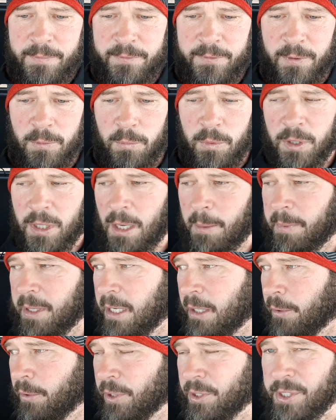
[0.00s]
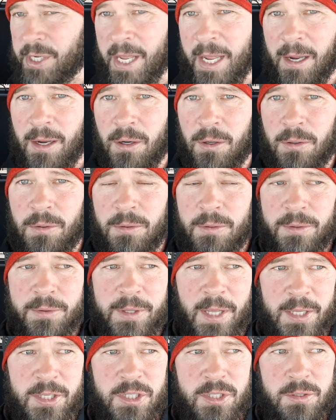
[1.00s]
from what I'm hearing now,
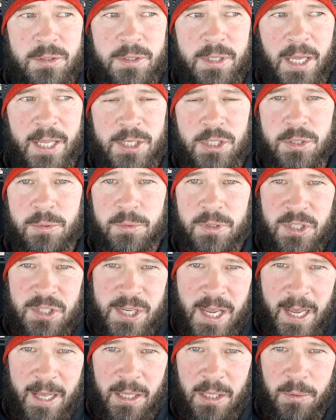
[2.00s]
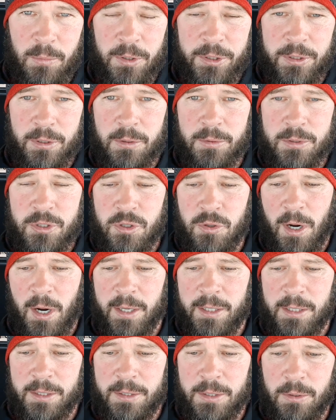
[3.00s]
that's that's exactly what they're
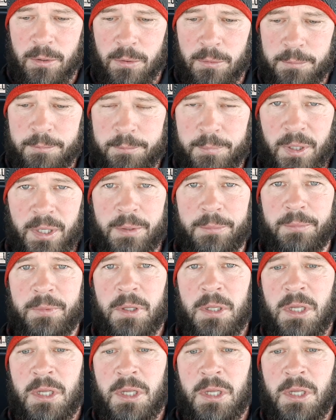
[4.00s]
trying to do. But